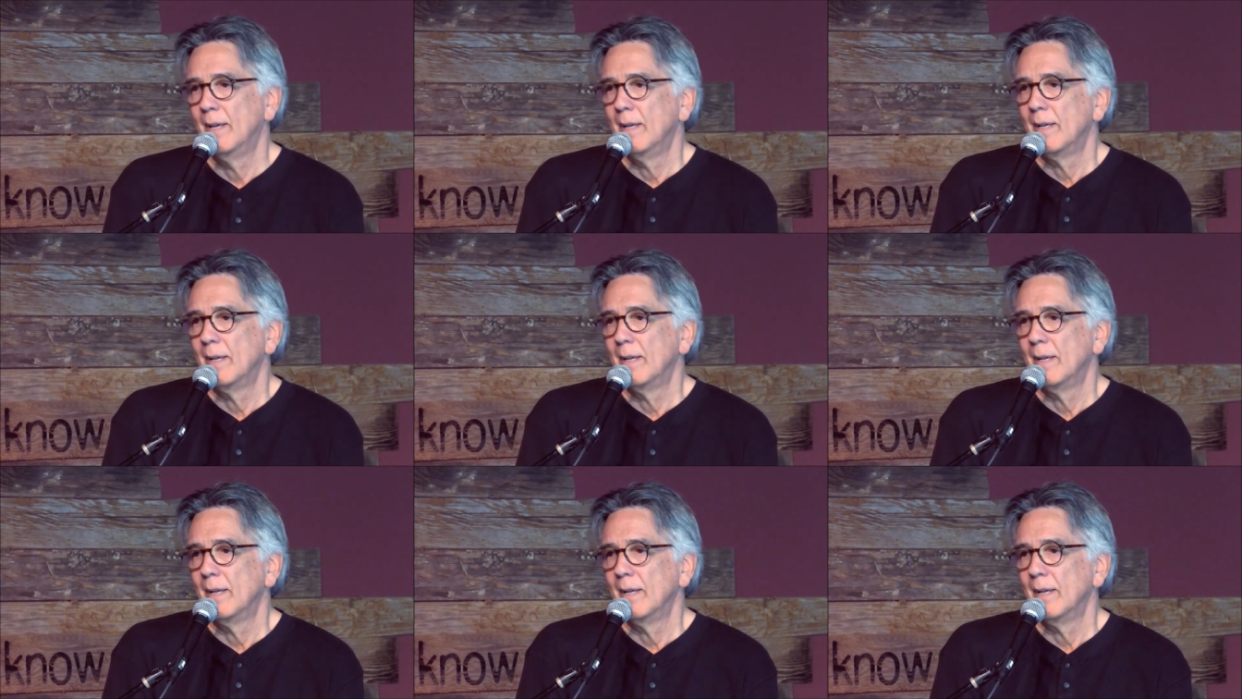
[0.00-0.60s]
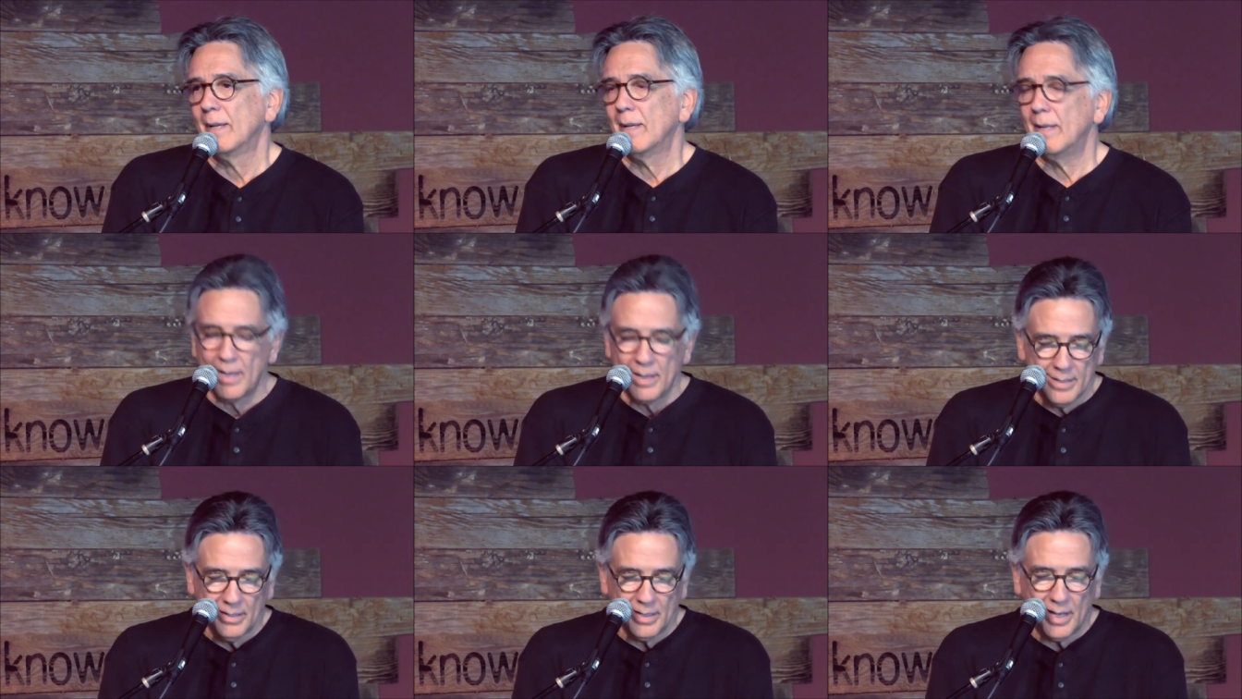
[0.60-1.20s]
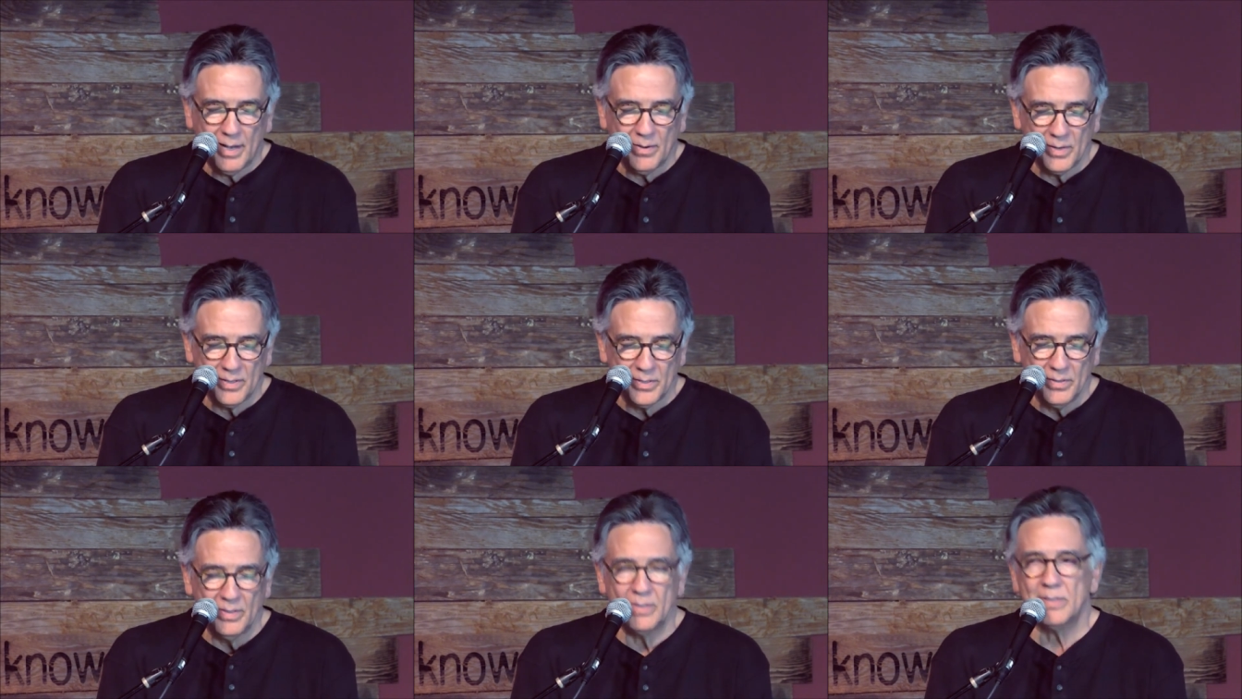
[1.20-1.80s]
can add a single
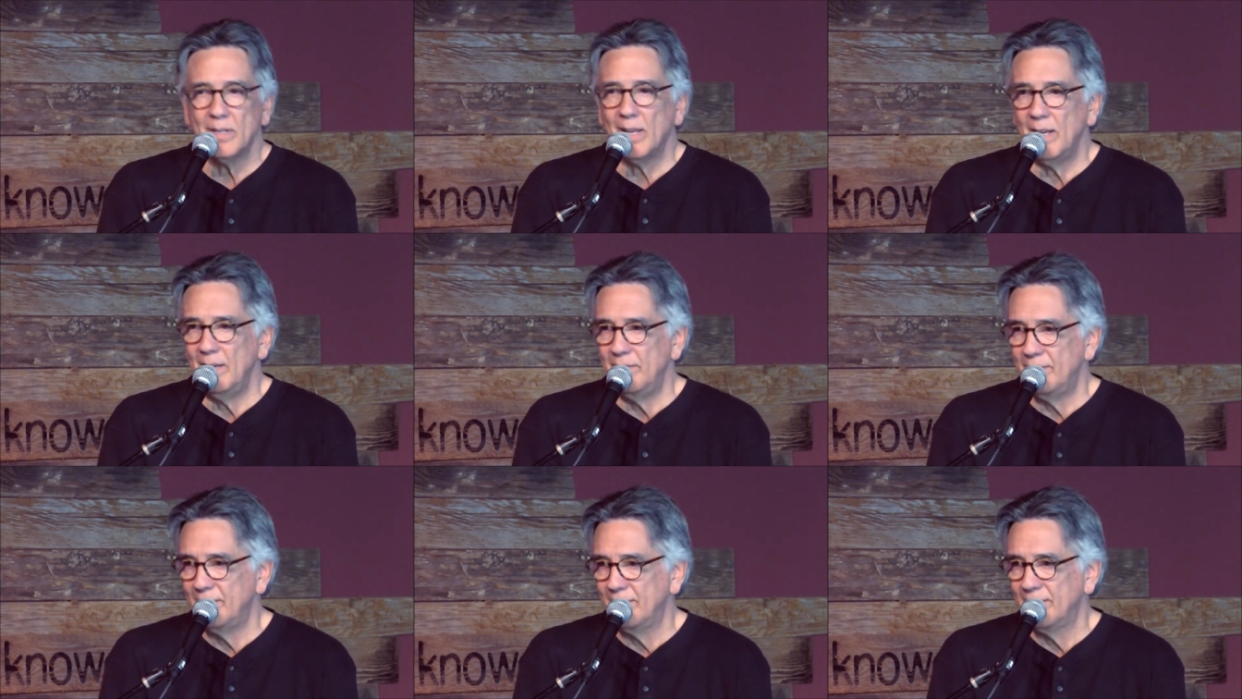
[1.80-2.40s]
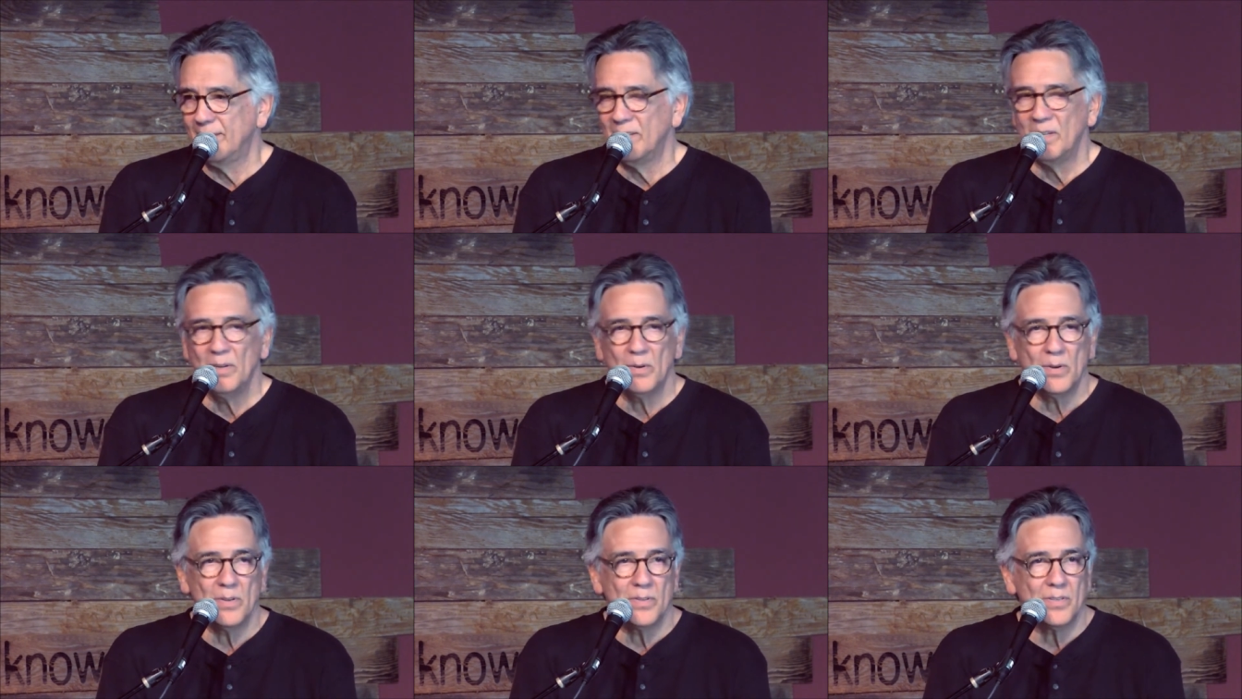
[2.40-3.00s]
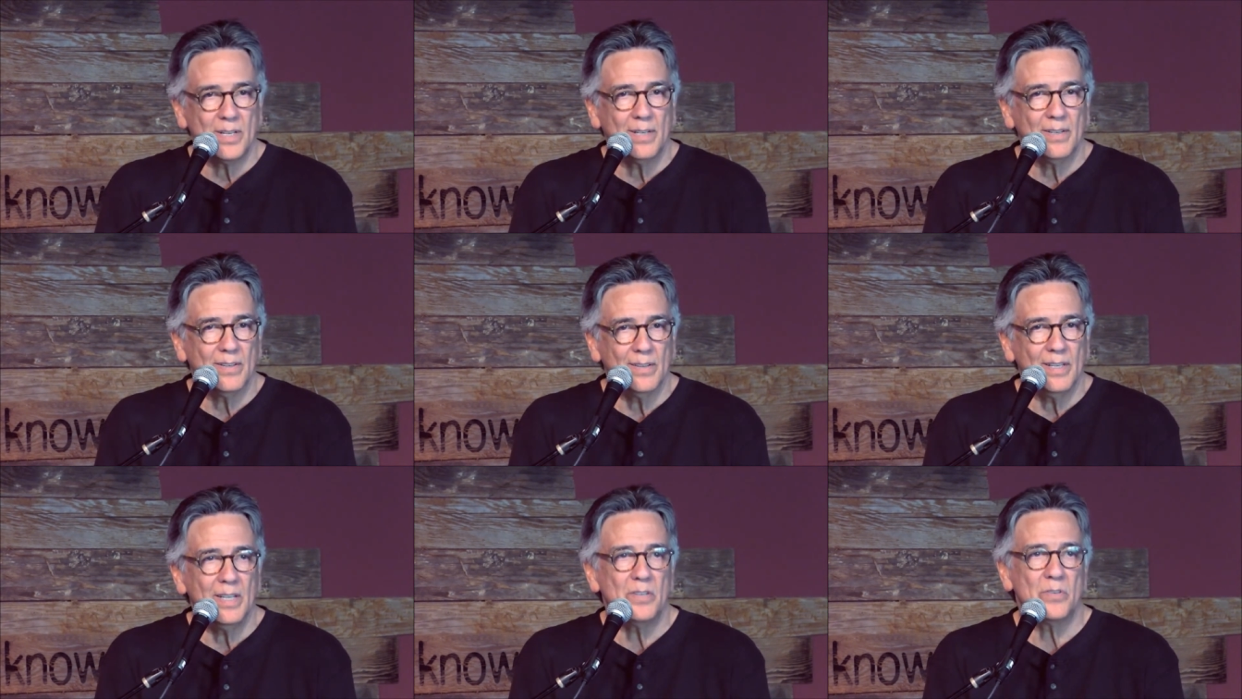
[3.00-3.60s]
hour to his life or a
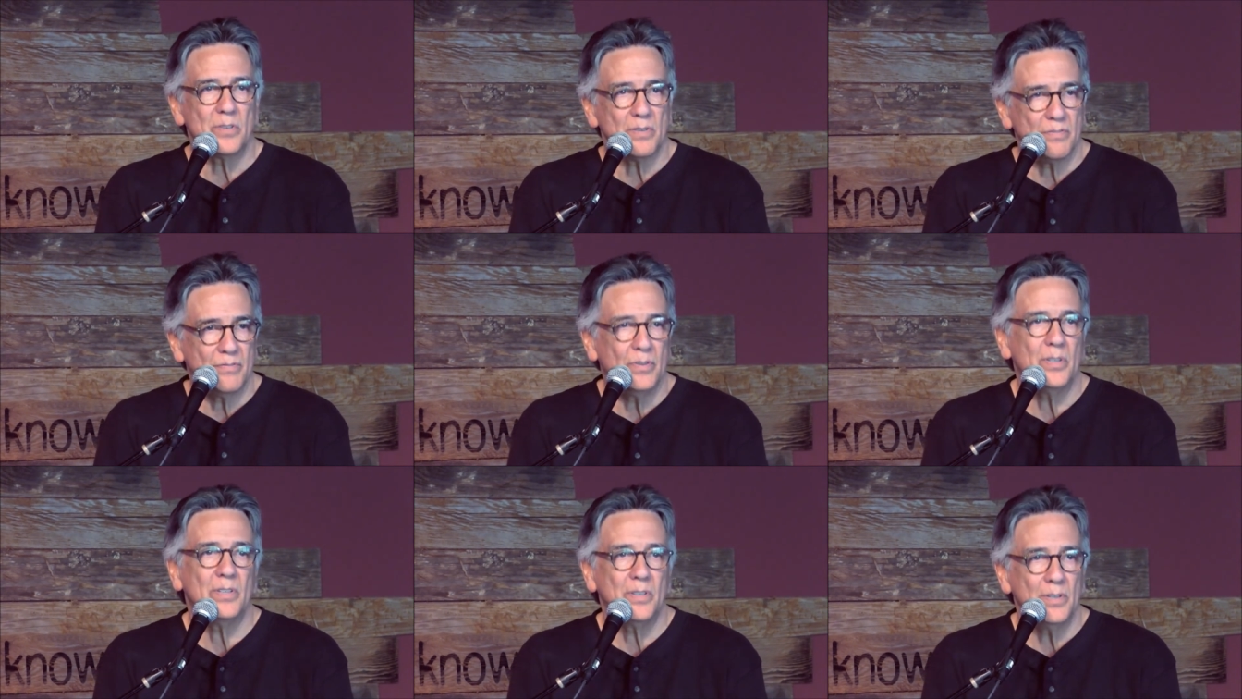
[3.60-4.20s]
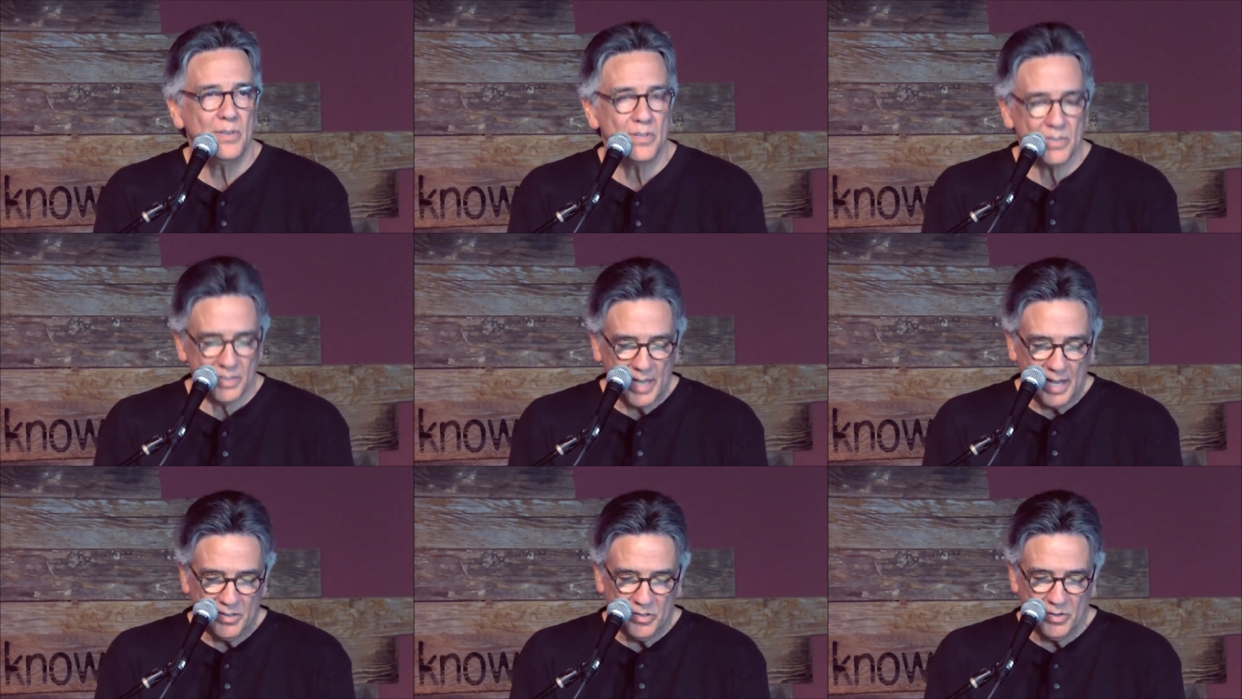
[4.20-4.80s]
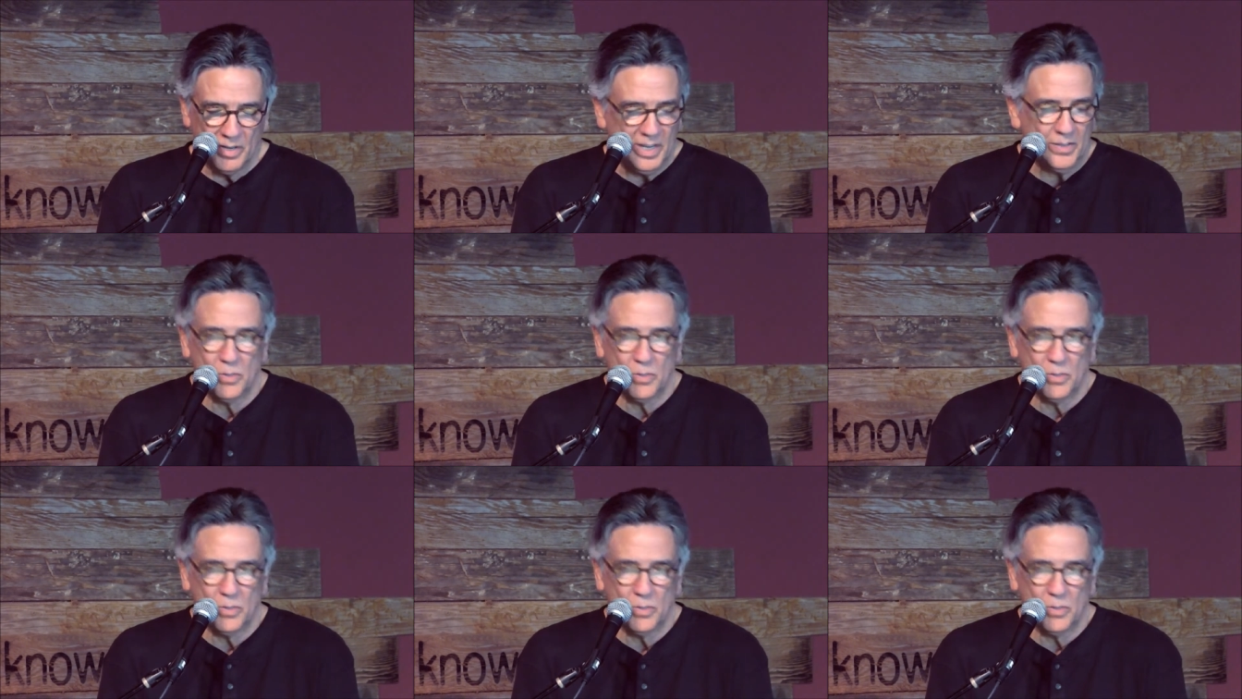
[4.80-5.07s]
single inch or foot to his stature?